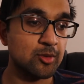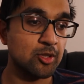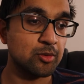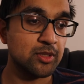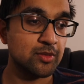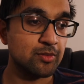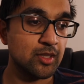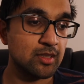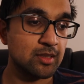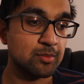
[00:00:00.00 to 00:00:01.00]
Always
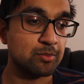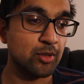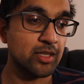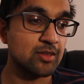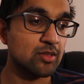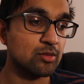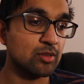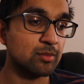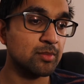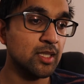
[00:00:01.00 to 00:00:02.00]
fun to
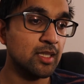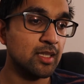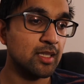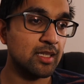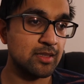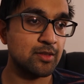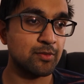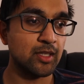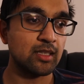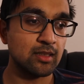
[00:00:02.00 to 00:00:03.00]
brainstorm. It's
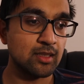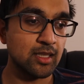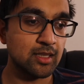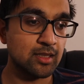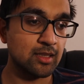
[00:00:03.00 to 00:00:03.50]
funny, like,